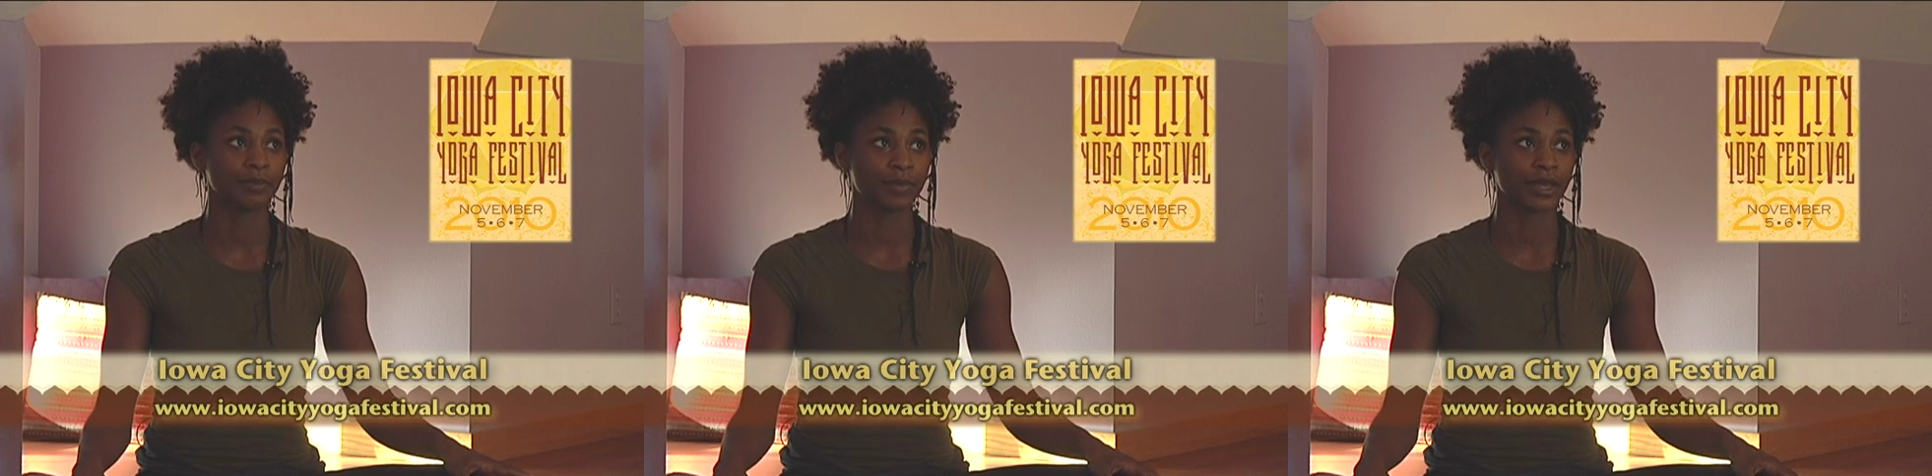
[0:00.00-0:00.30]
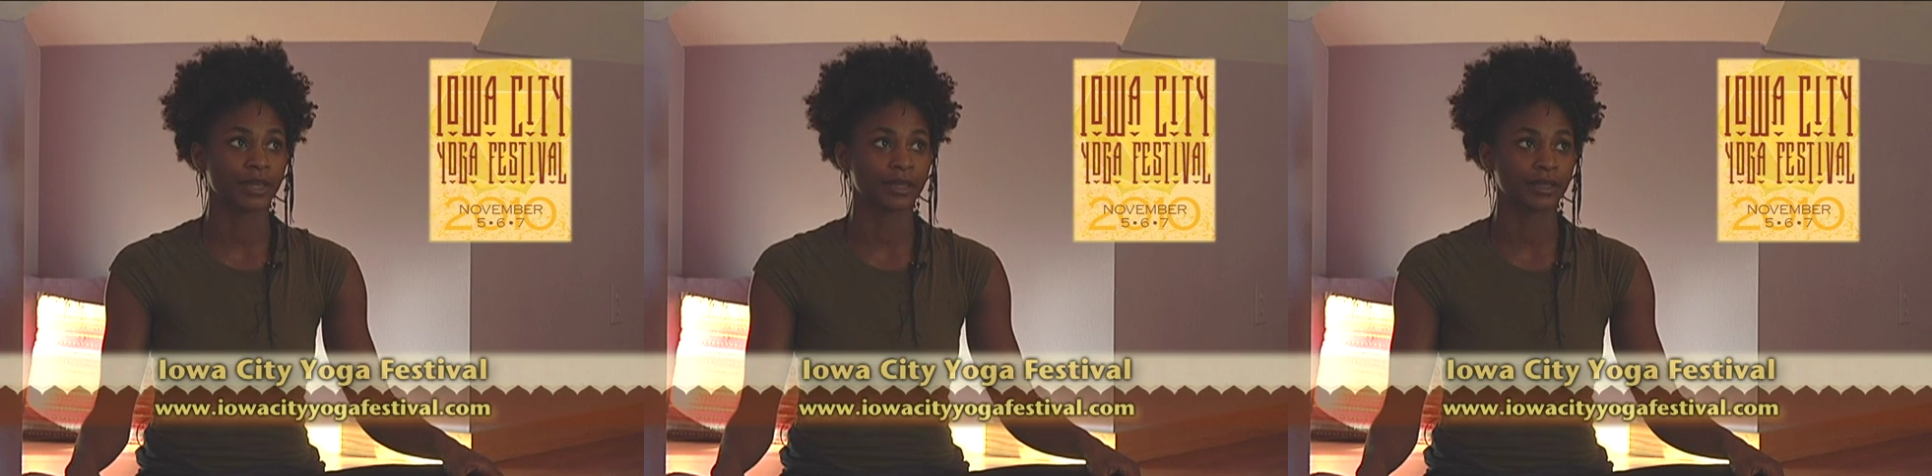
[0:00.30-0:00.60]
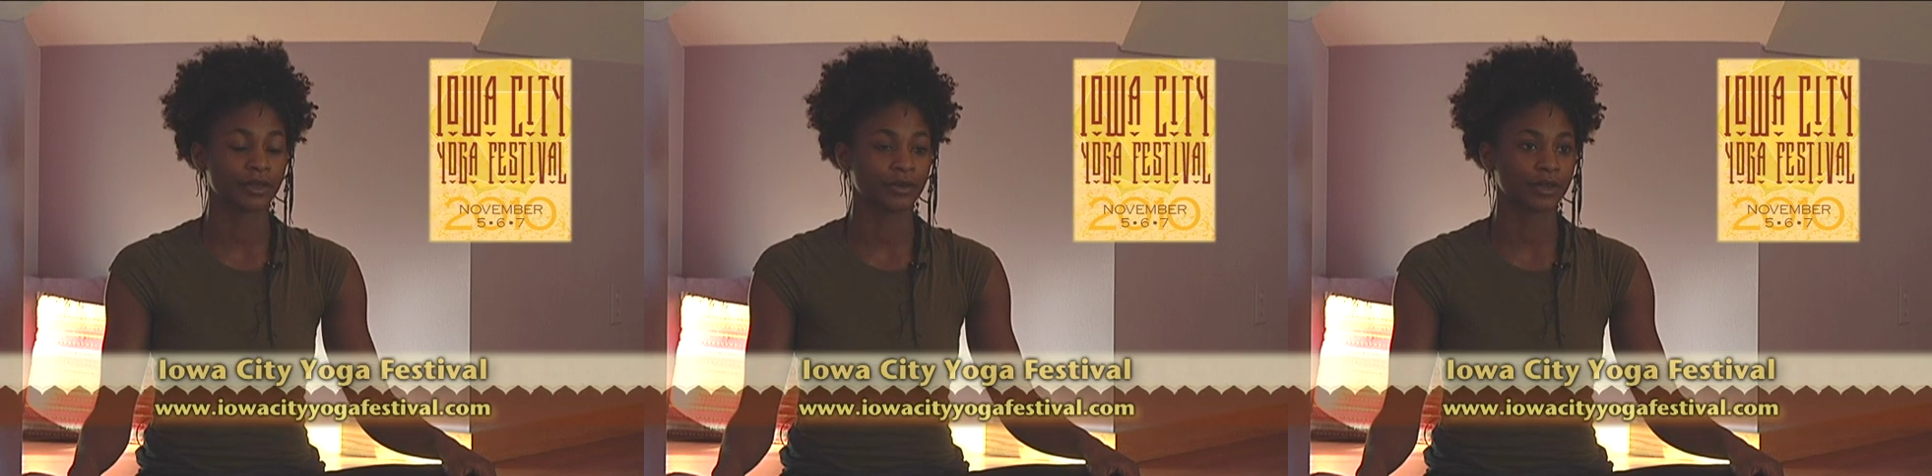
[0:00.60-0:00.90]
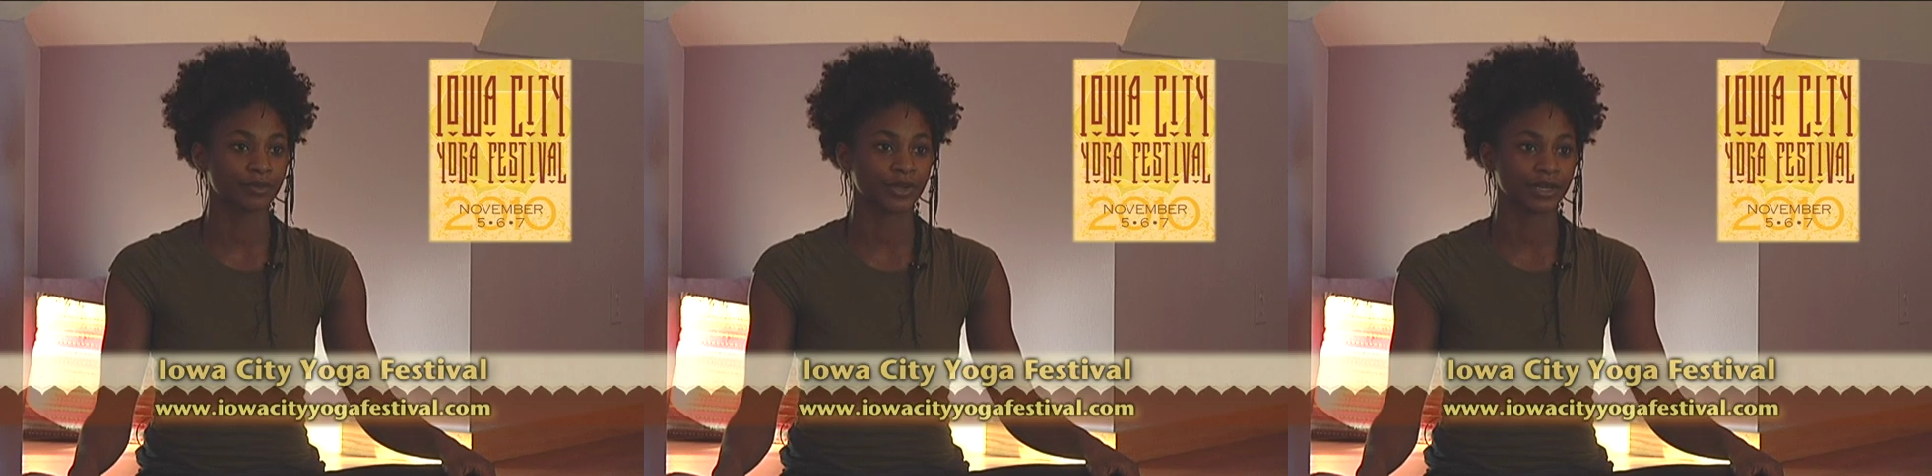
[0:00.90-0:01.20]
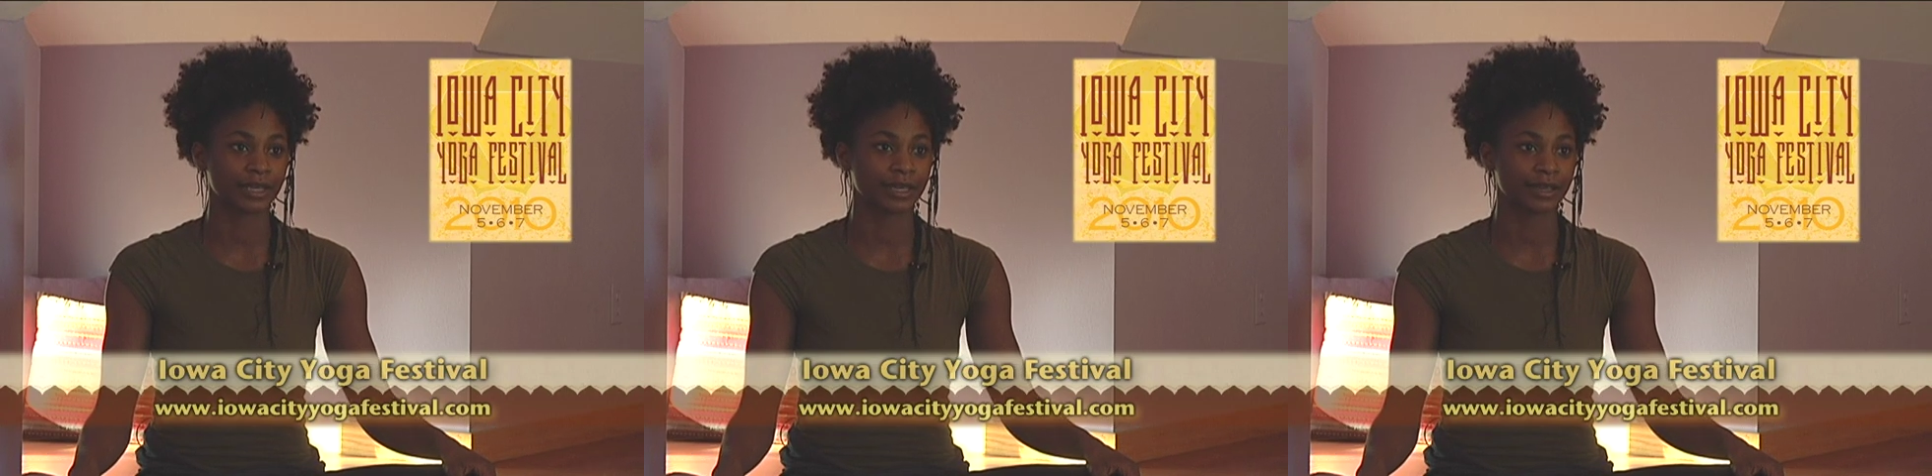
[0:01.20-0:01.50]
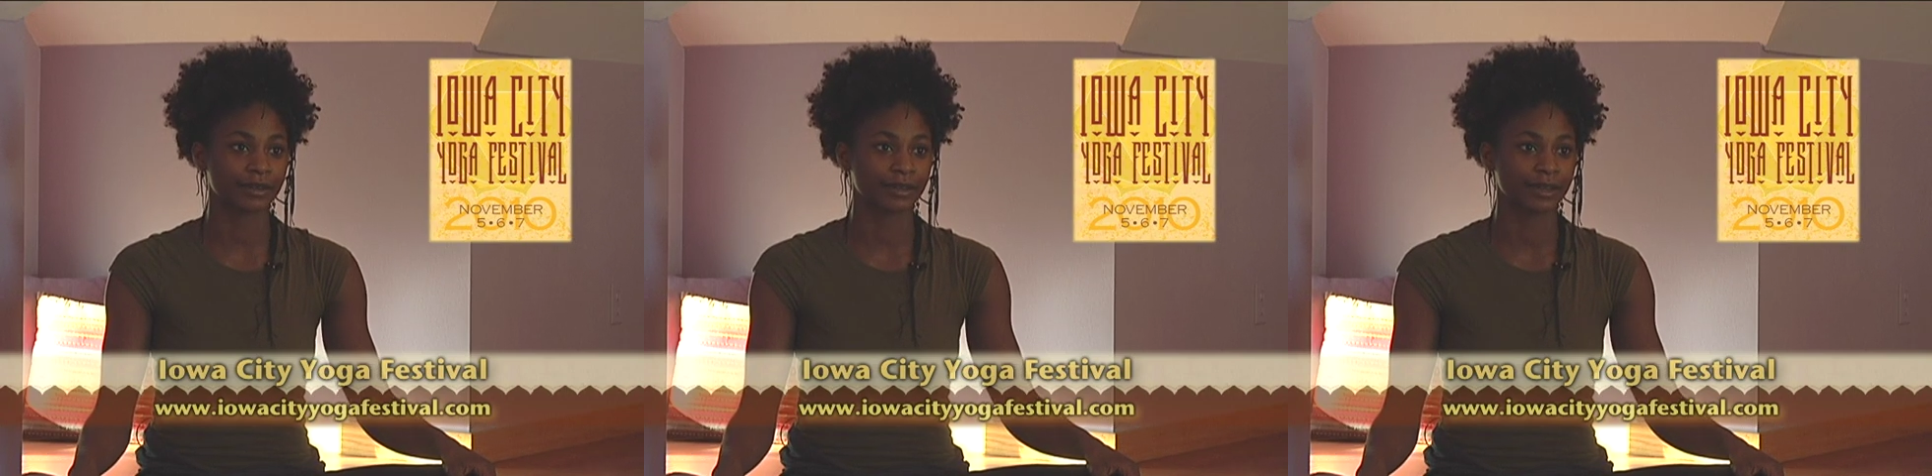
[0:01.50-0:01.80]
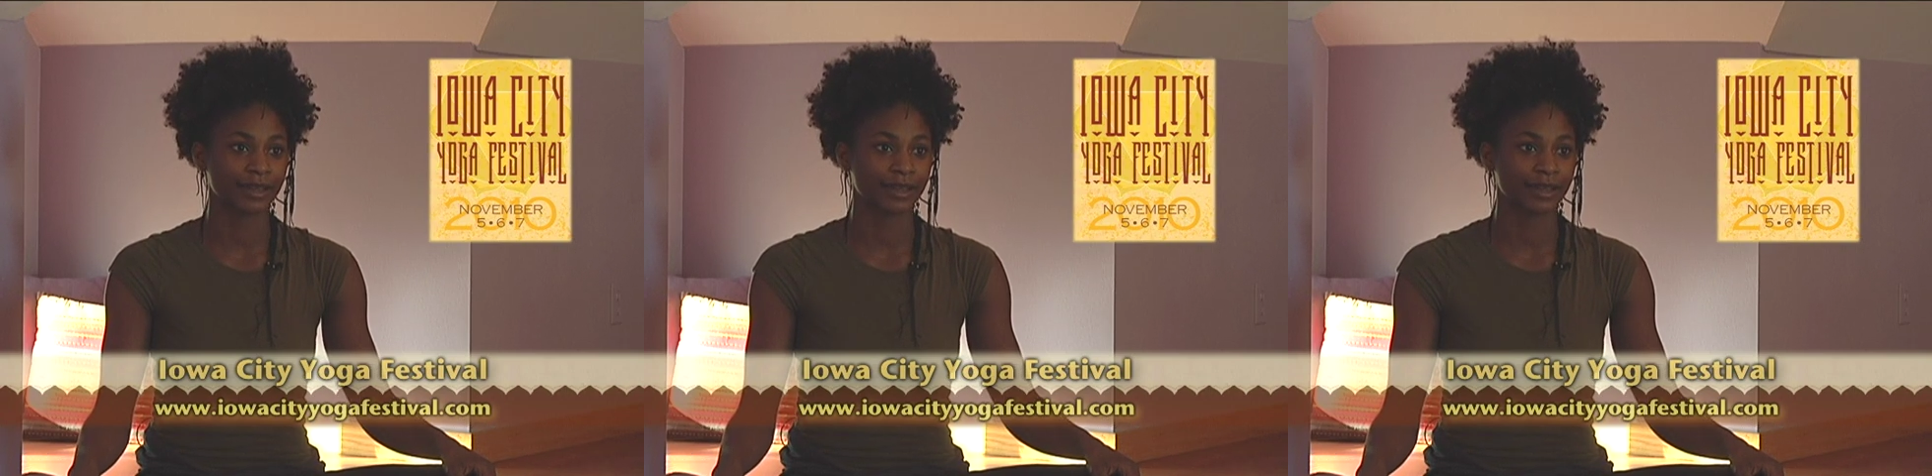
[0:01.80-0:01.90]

big yoga community here